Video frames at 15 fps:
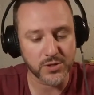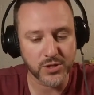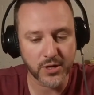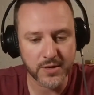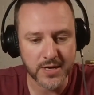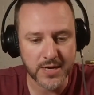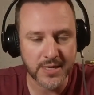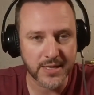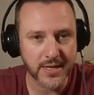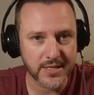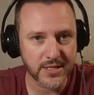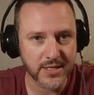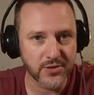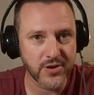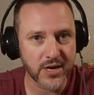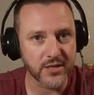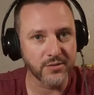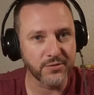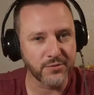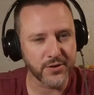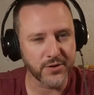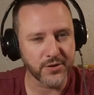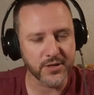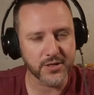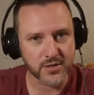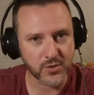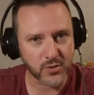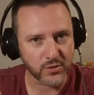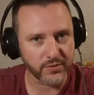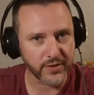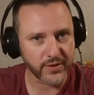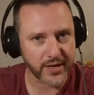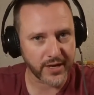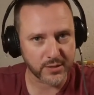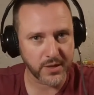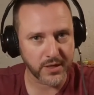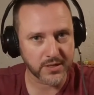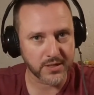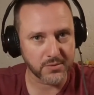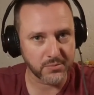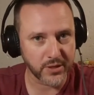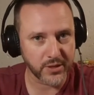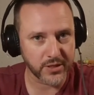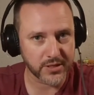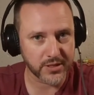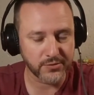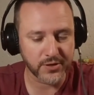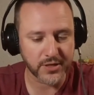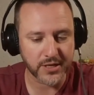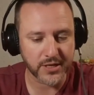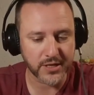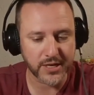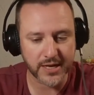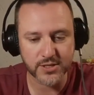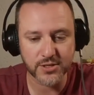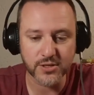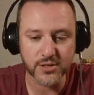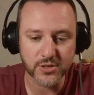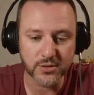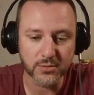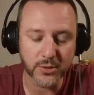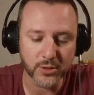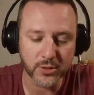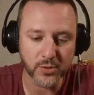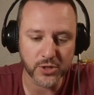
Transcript: So that's a really different sort of aspect and brings a different color to the book,